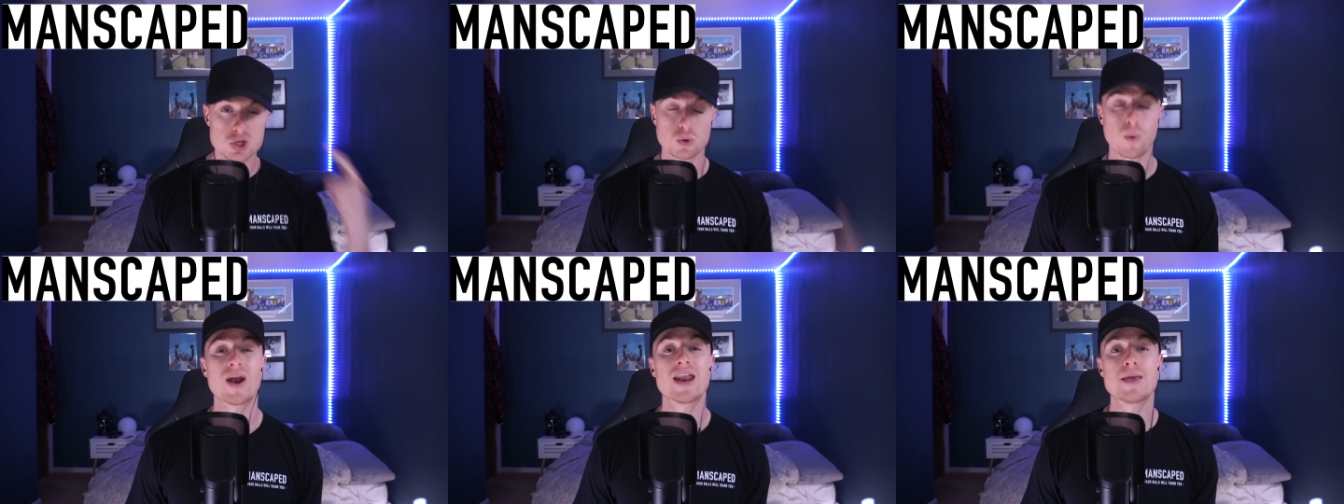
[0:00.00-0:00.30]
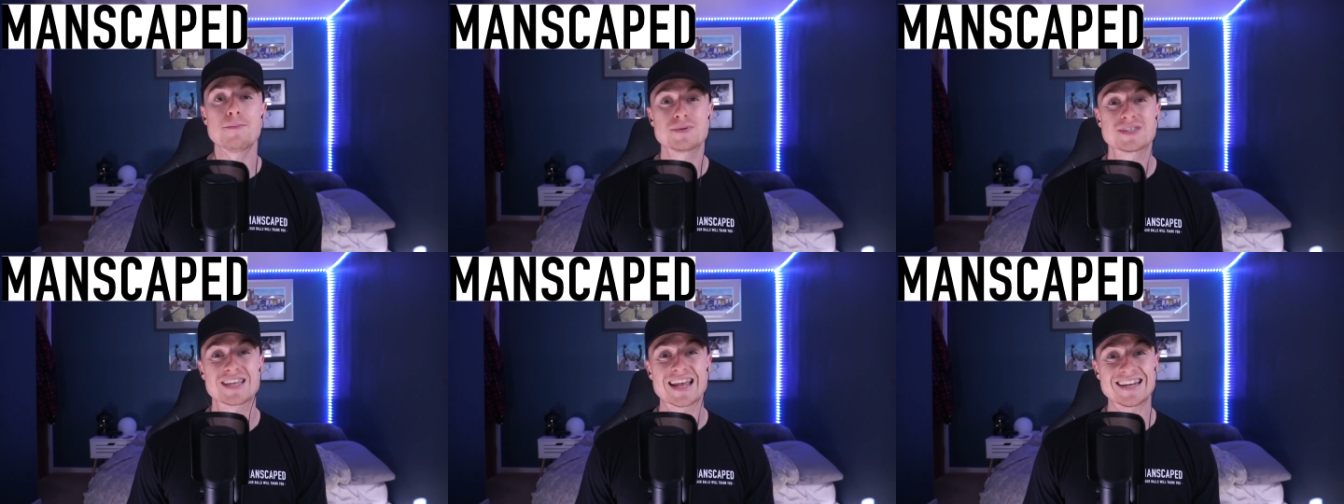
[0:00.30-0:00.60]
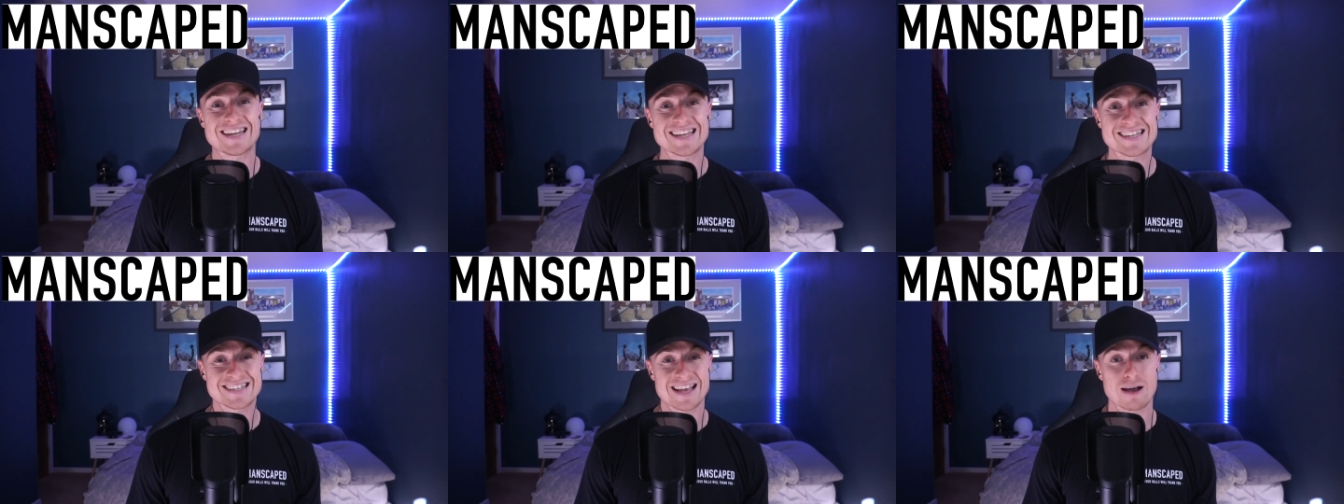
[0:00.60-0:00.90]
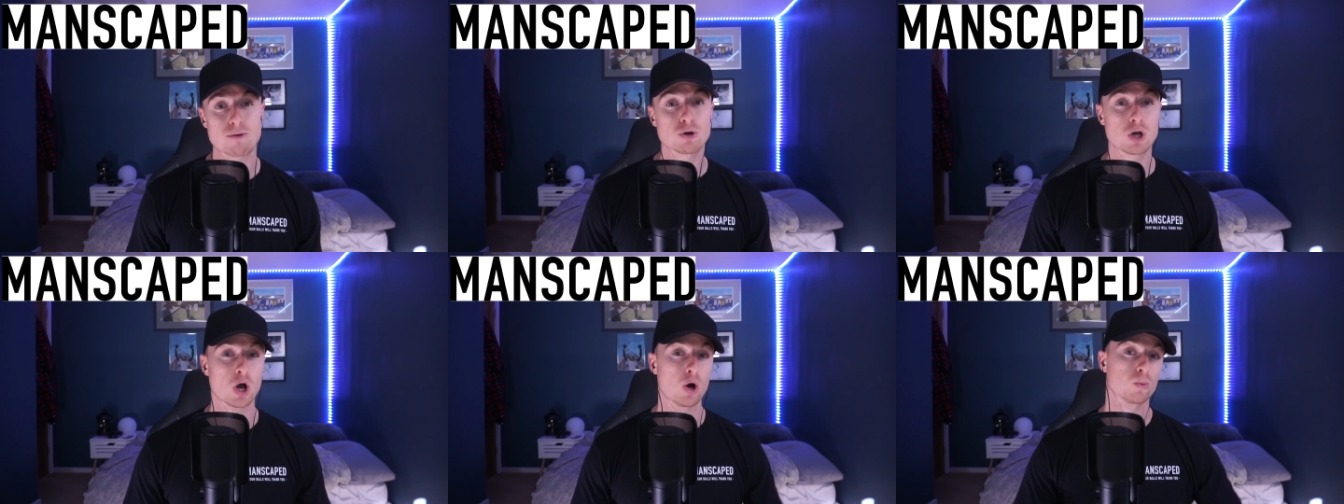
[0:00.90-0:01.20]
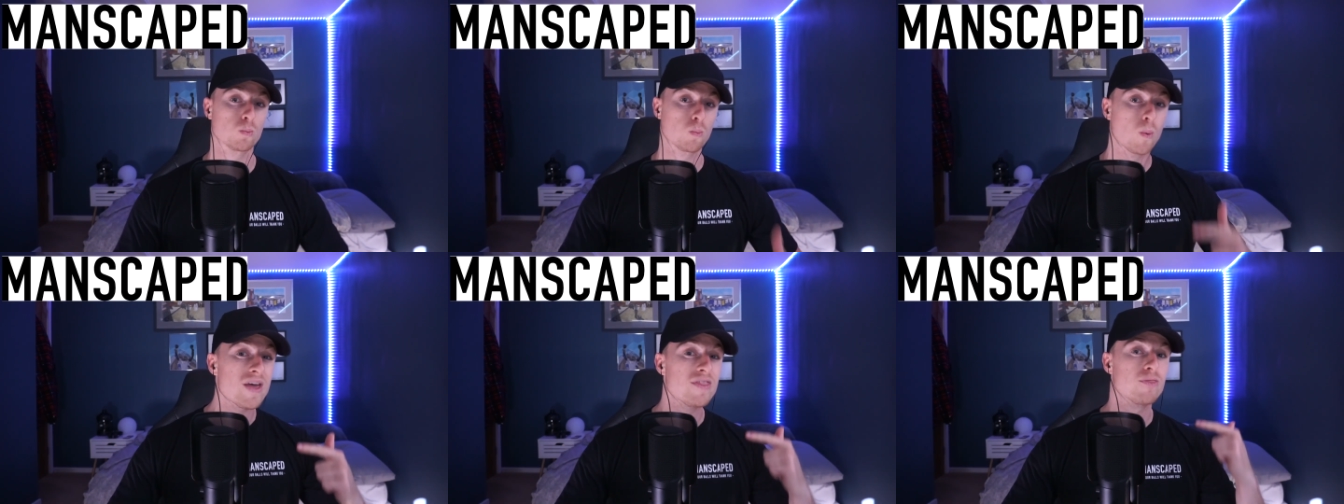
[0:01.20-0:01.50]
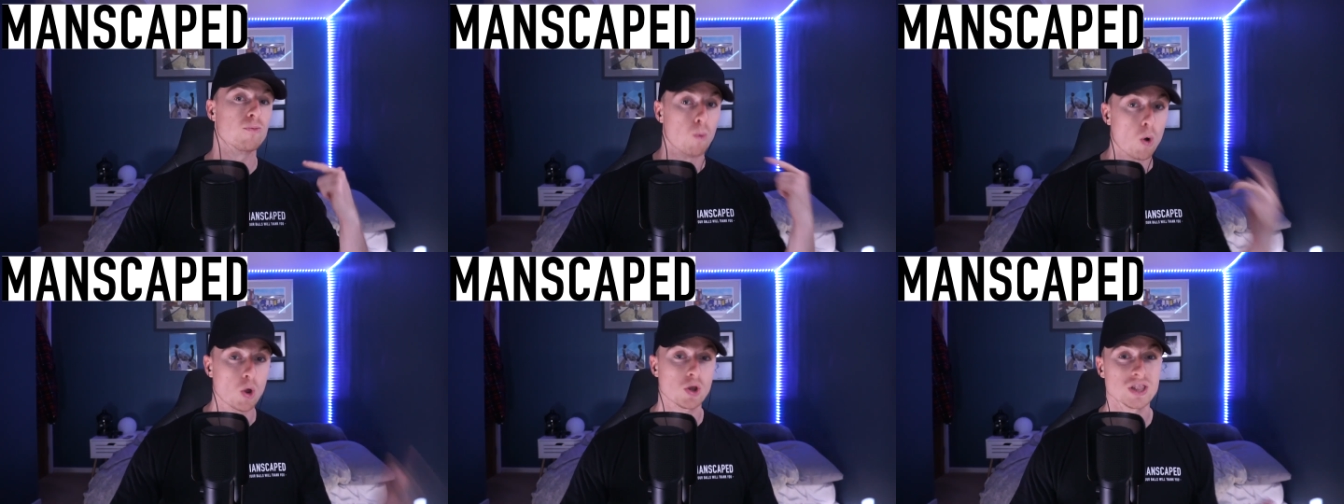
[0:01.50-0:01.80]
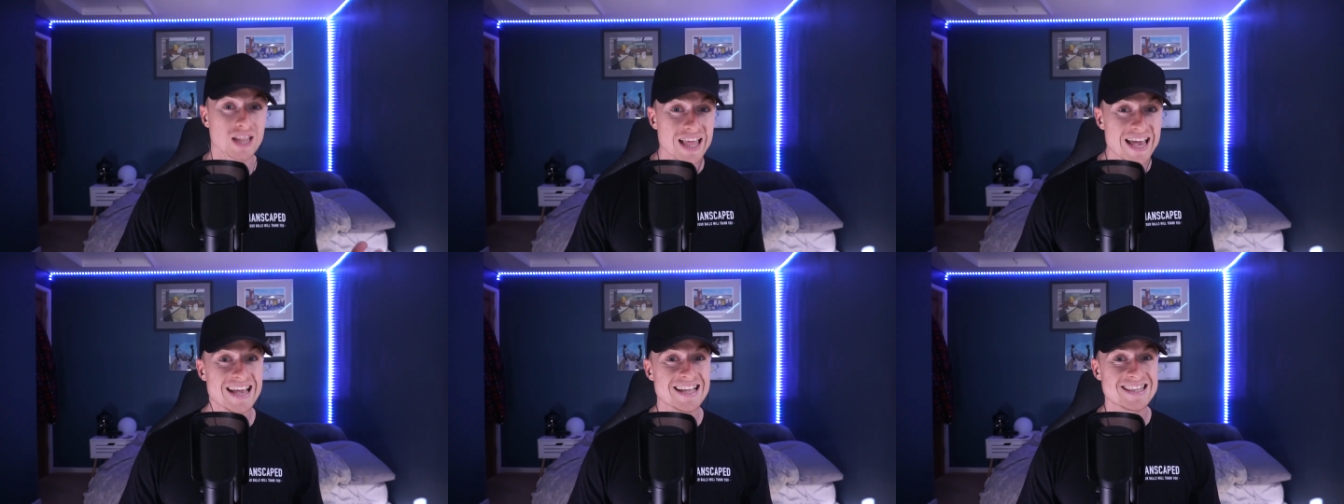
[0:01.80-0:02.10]
20% discount code with
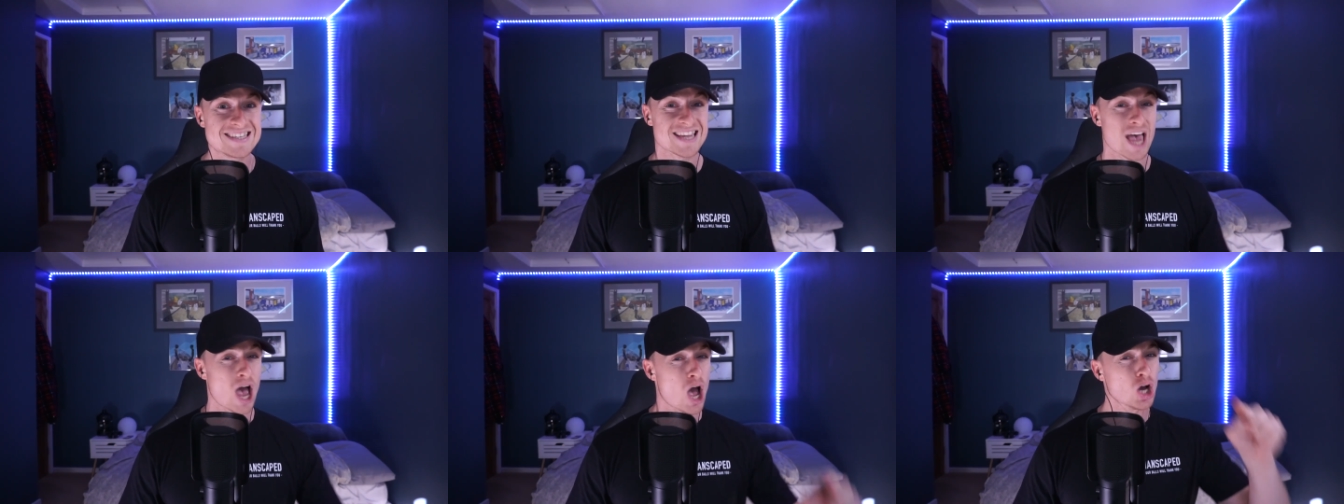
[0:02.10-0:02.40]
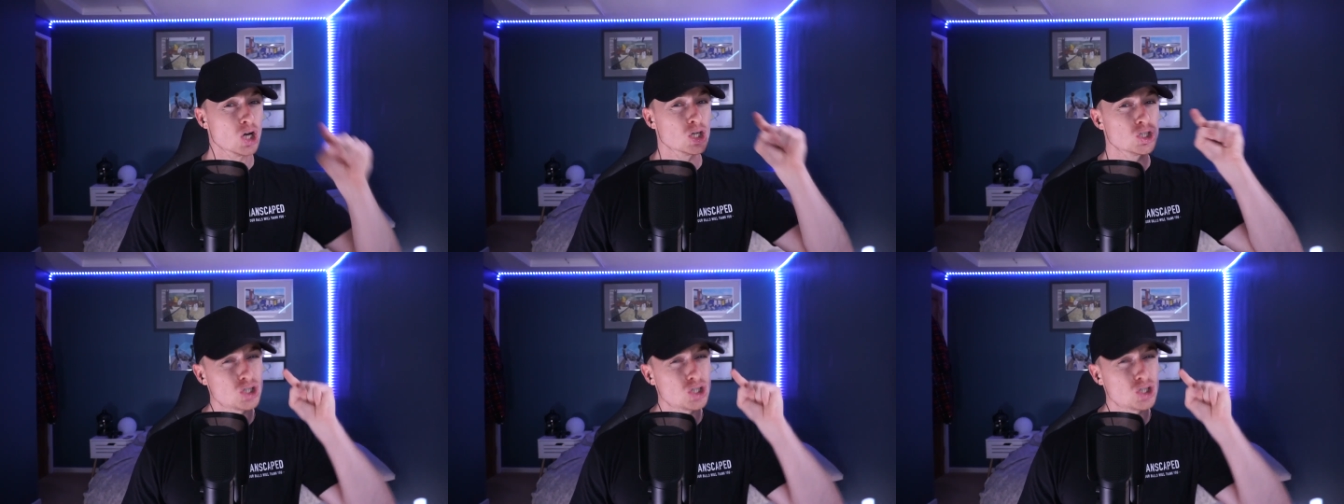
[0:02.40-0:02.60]
One Leeds.